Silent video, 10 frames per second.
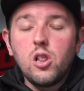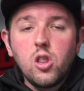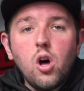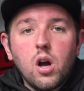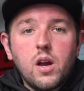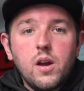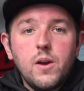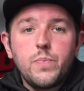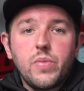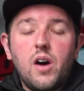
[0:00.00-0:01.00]
look
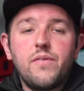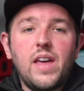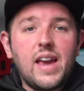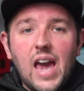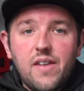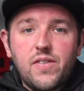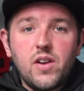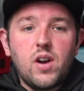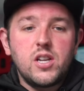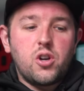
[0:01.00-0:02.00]
of that
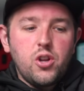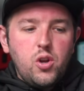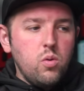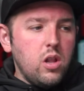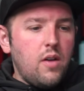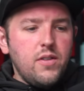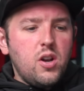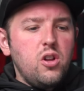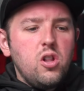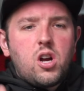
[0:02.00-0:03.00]
Cafe Racer. You love,
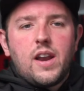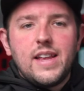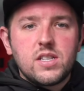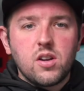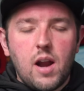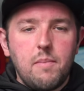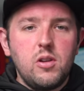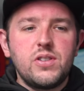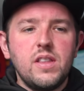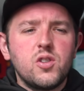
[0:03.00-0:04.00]
you look on Instagram and
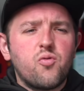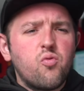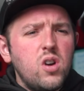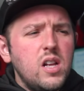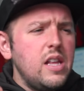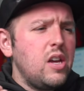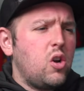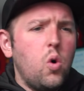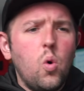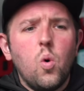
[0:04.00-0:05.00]
you see these really
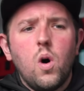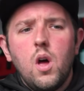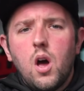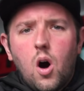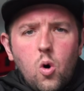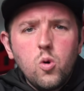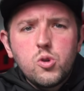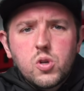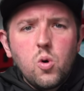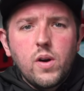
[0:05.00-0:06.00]
cool
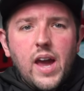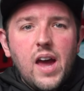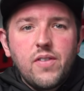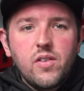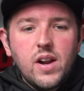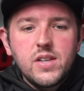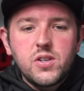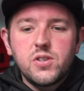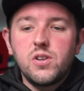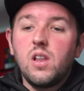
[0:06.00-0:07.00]
old school Cafe
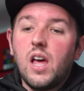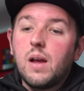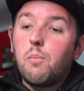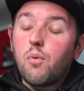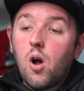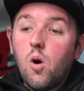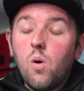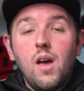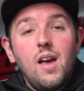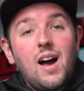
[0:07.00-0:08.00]
Racers and you're like,
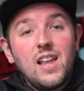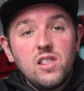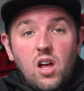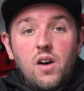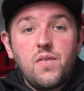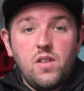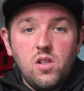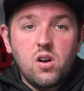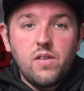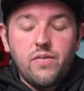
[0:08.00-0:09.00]
bro, I love the
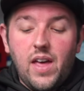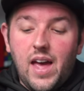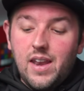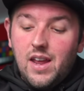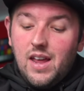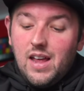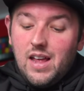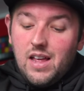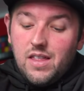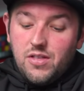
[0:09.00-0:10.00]
look of that.
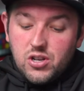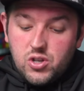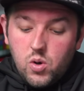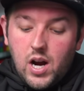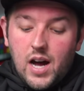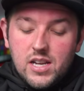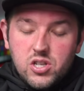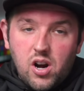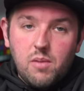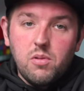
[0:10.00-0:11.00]
The Ducati
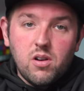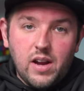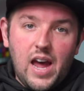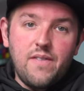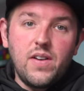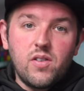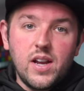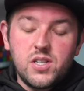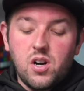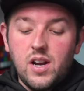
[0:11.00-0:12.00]
Scrambler Cafe
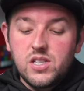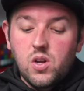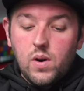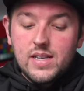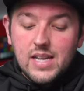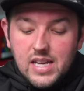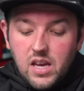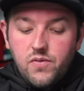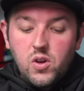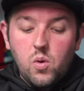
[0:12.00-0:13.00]
Racer is going to
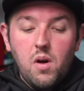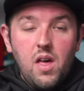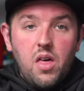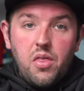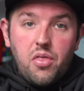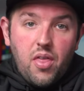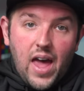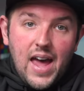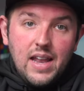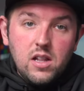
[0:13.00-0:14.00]
give you
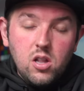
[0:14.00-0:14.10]
that